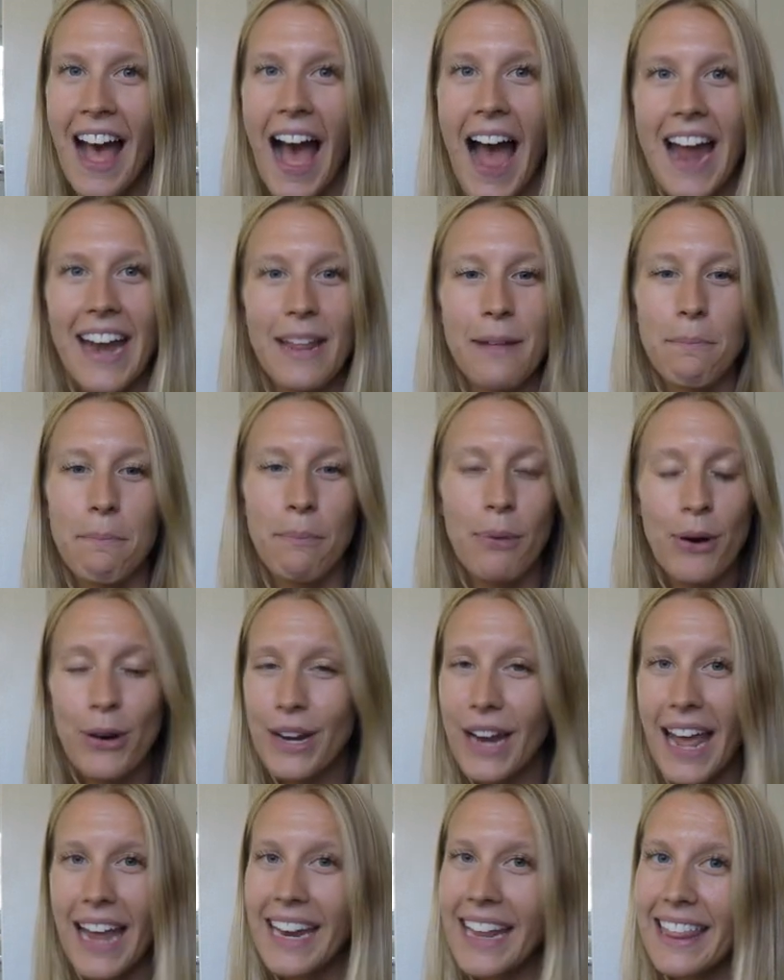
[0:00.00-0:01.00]
I didn't put
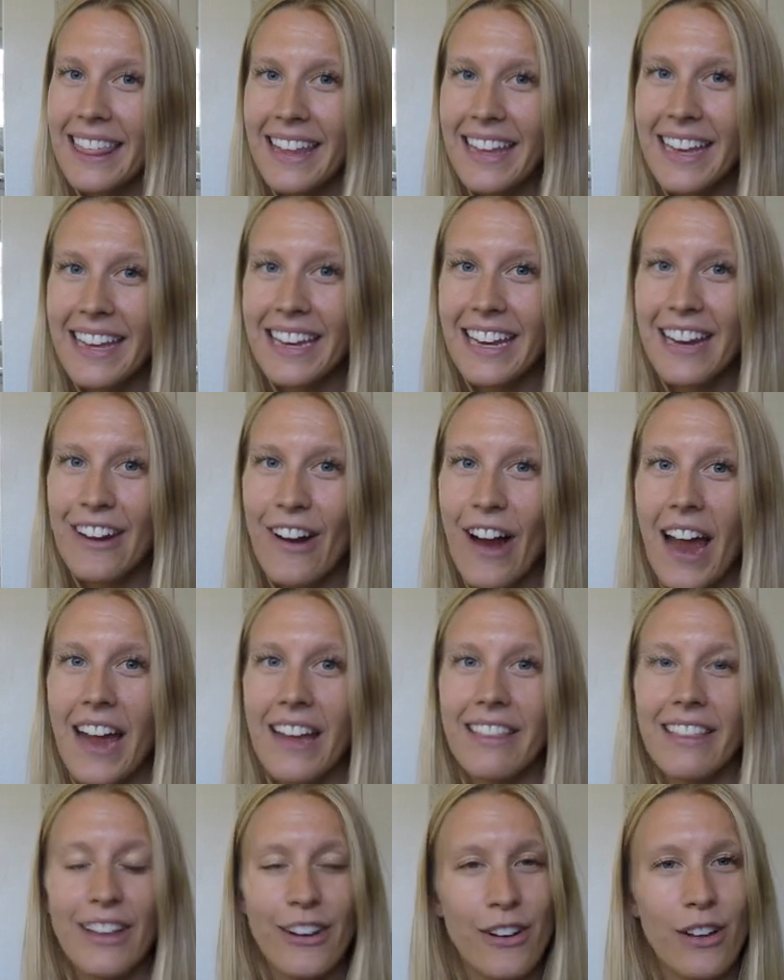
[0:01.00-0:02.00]
anything in here. I
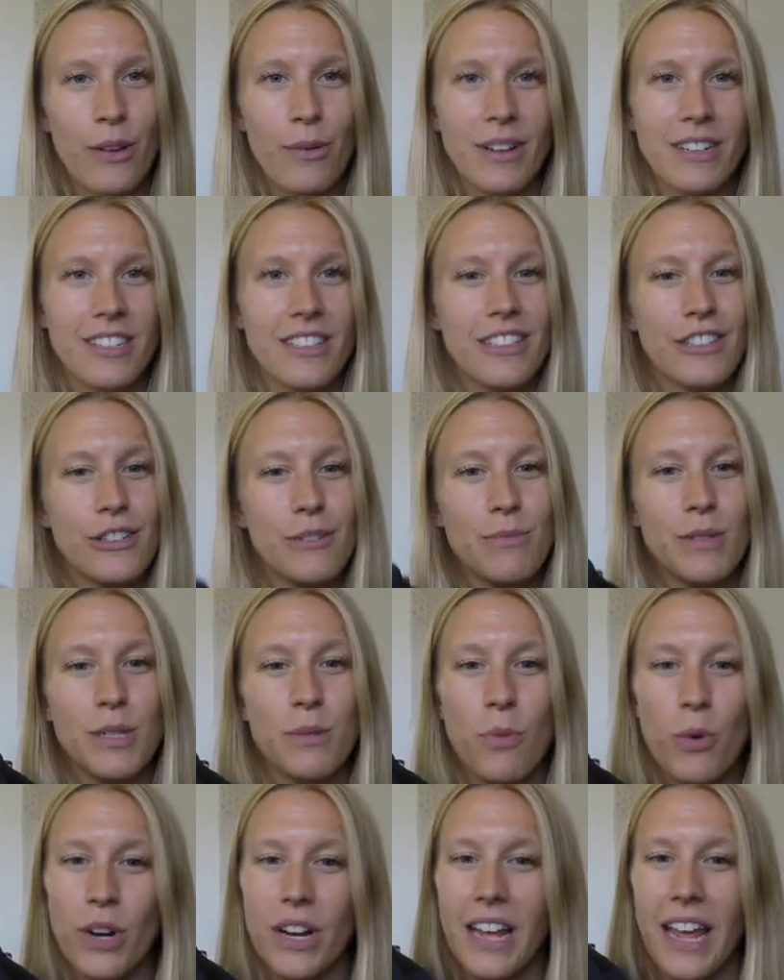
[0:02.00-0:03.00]
literally went to the gym this
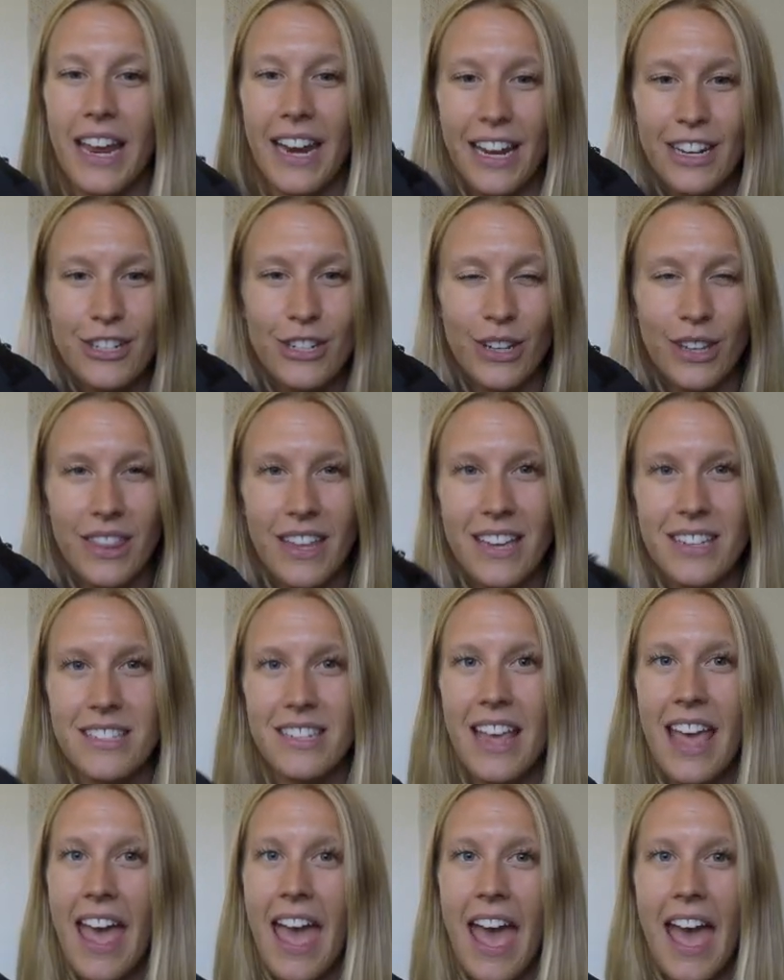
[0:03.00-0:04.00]
morning and I took this,
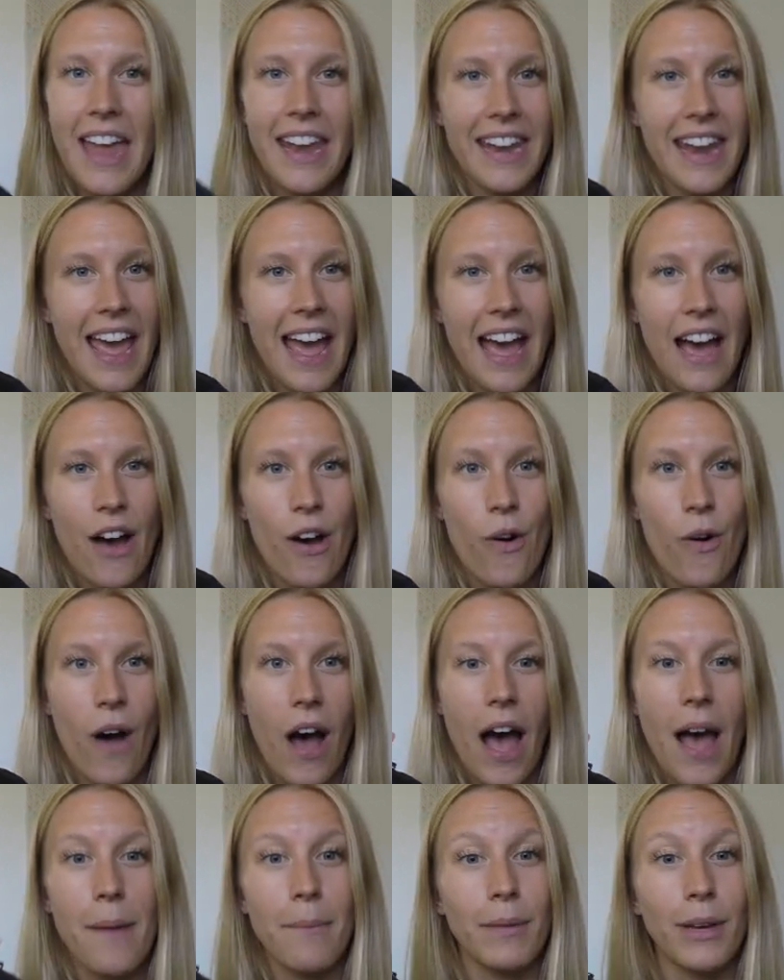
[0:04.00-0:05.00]
and now
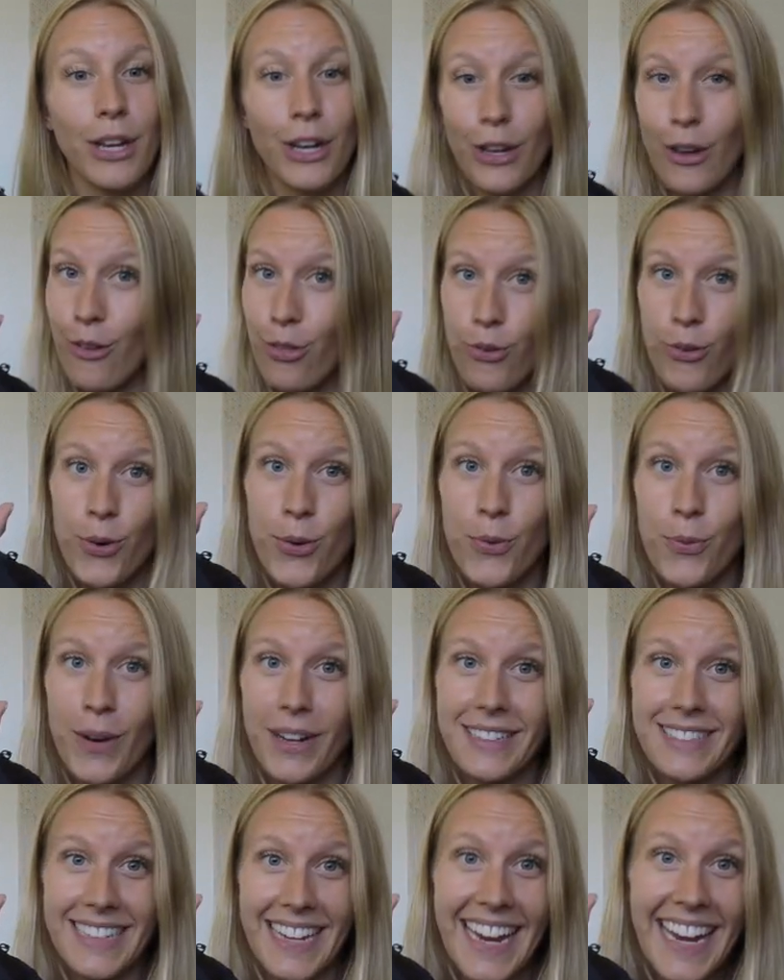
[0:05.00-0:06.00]
I'm gonna go through
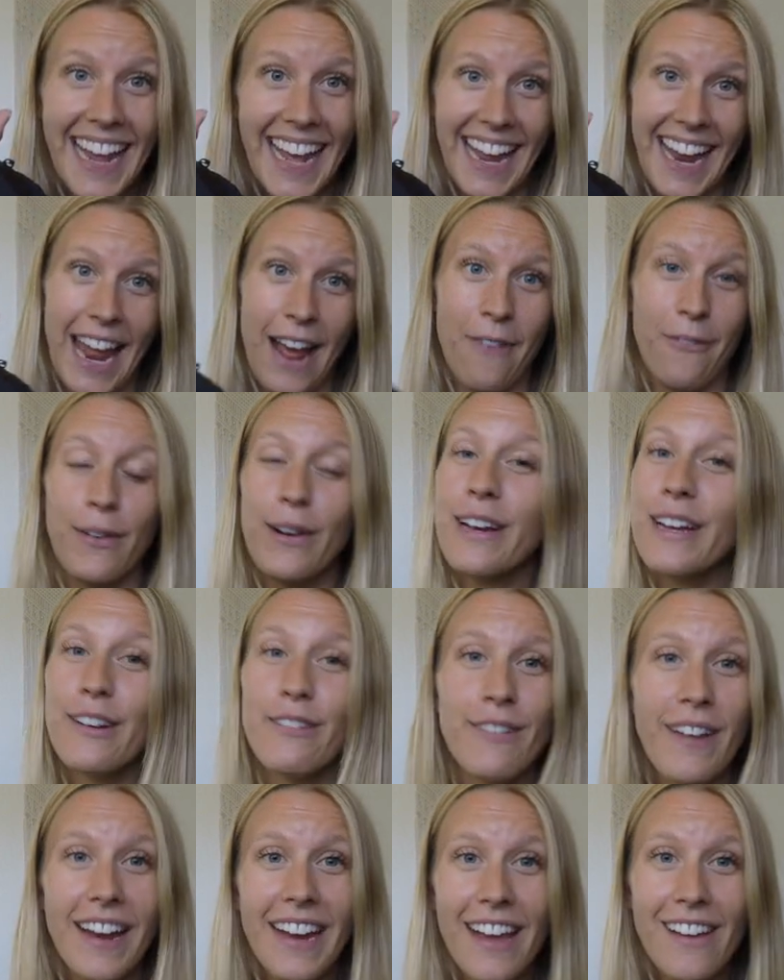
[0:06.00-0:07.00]
what's in it. And we're gonna
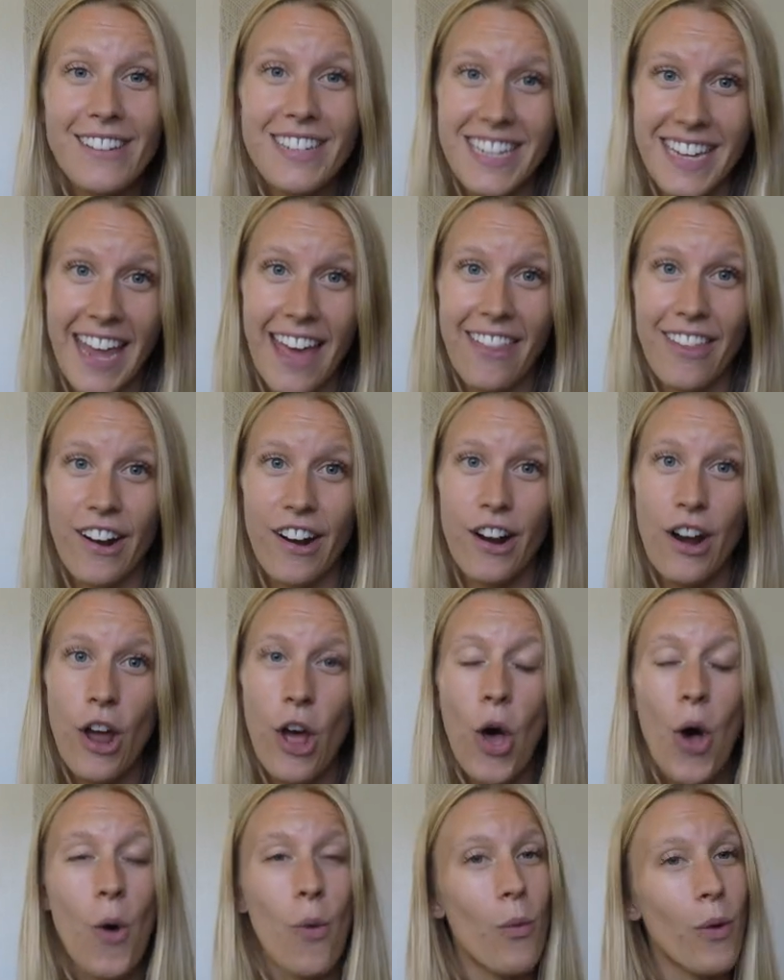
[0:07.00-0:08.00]
find out together
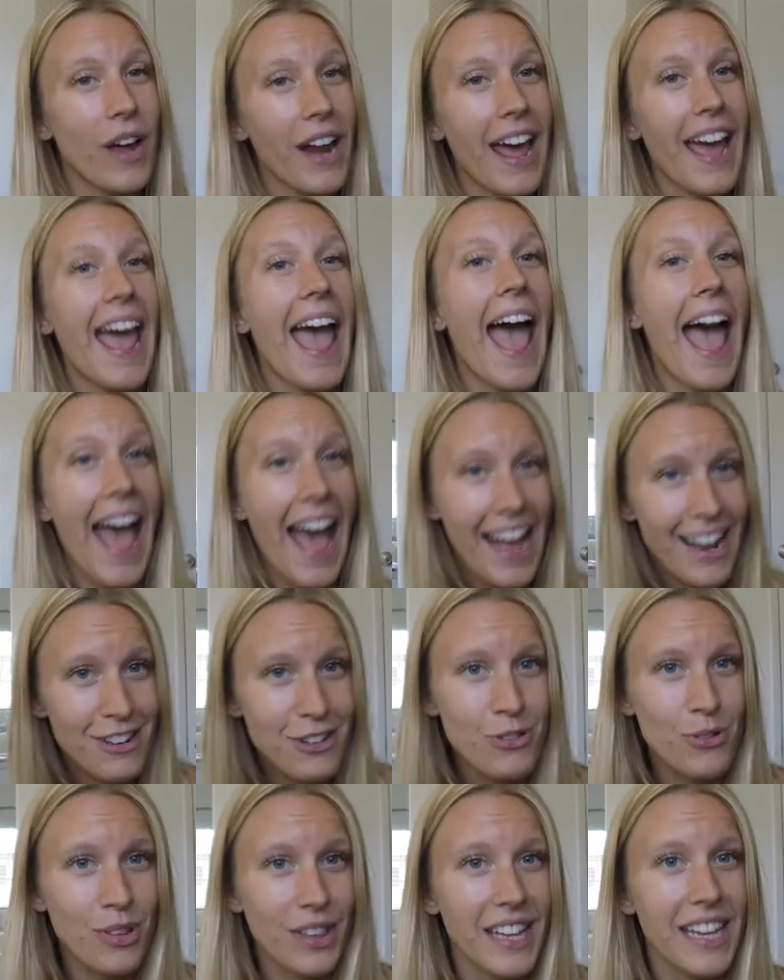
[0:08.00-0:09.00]
what I
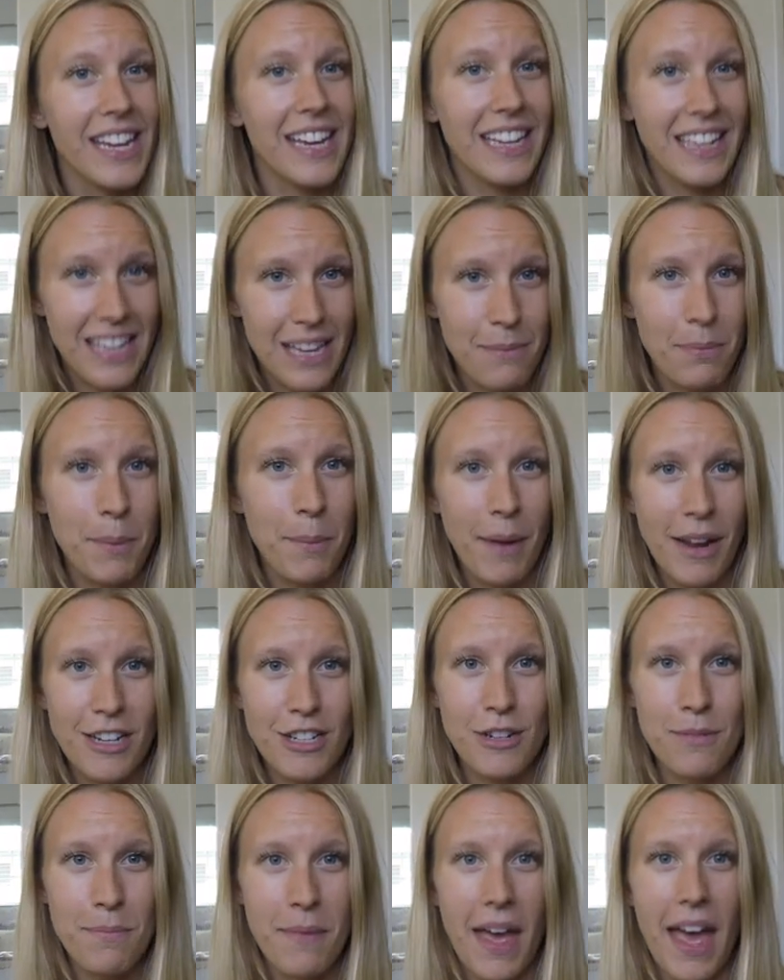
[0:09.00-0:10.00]
actually keep in my
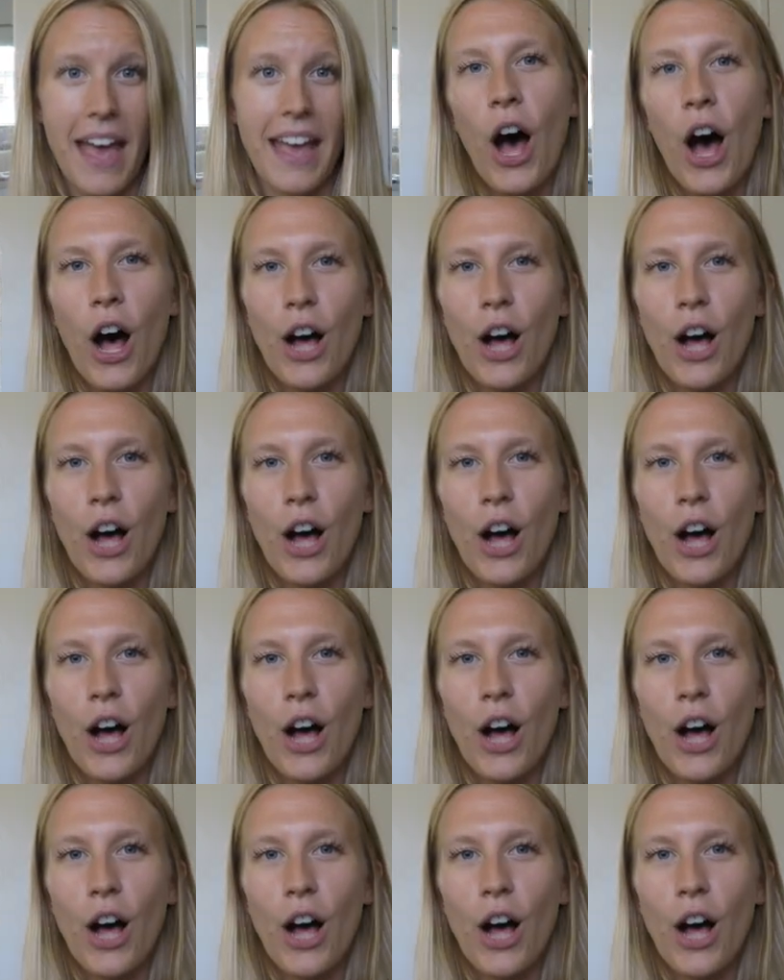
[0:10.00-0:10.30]
gym bag.